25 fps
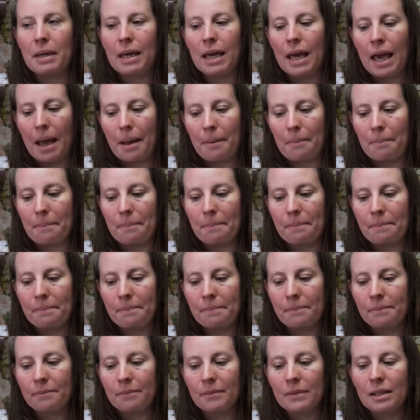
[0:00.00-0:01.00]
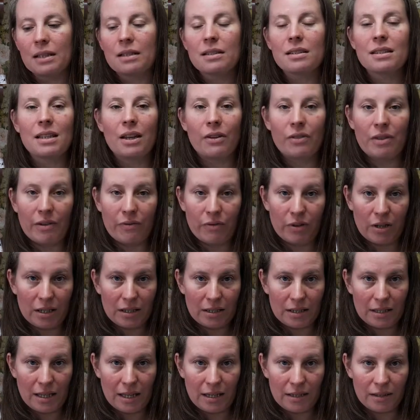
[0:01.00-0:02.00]
p.m. South
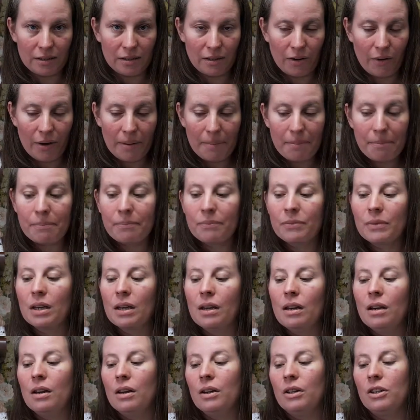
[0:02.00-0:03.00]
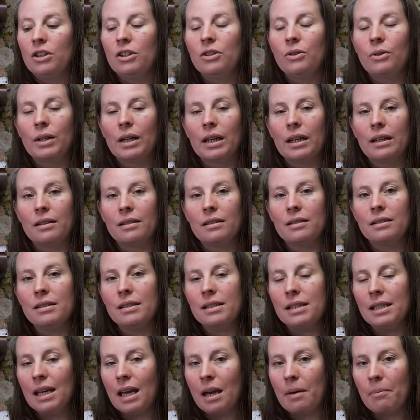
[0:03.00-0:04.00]
African Standard Time. You
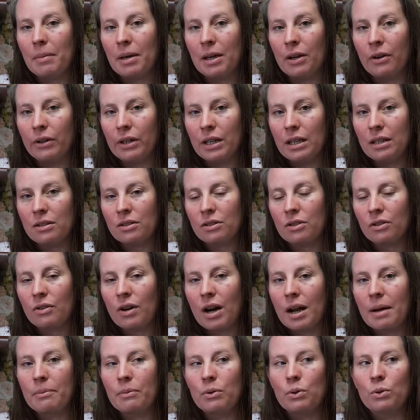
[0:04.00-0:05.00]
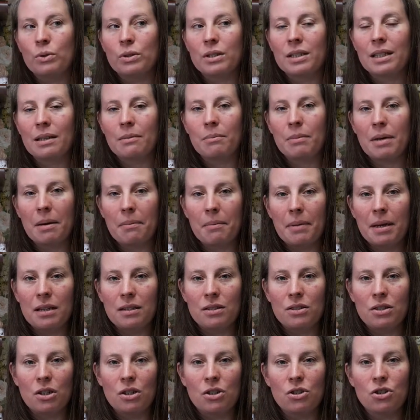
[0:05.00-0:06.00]
can DM me on Instagram or send me a
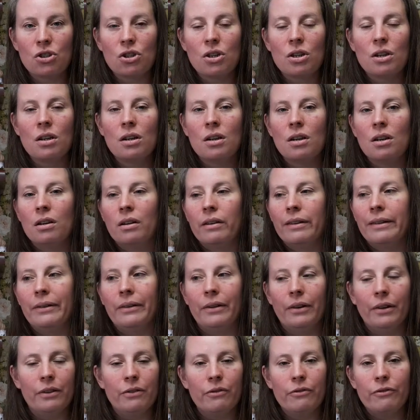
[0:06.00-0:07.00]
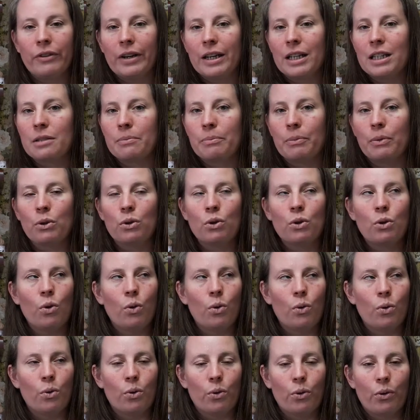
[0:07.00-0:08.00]
message on
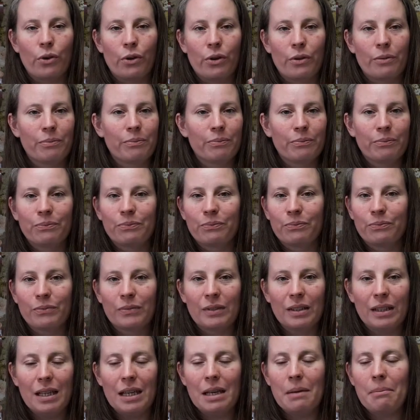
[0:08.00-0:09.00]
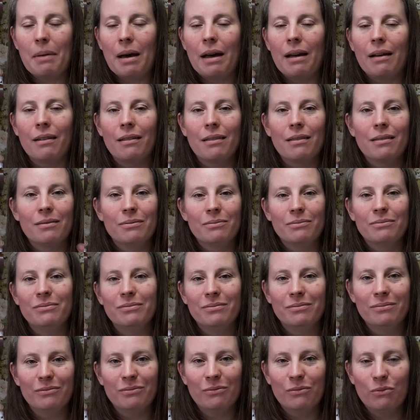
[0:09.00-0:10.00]
Facebook or email
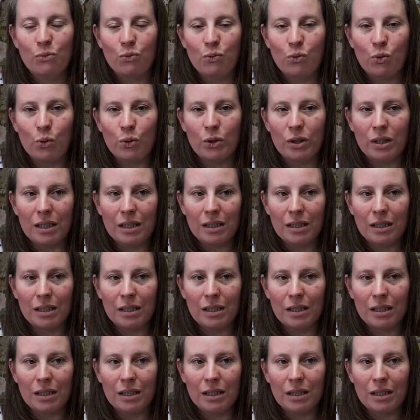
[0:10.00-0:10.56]
for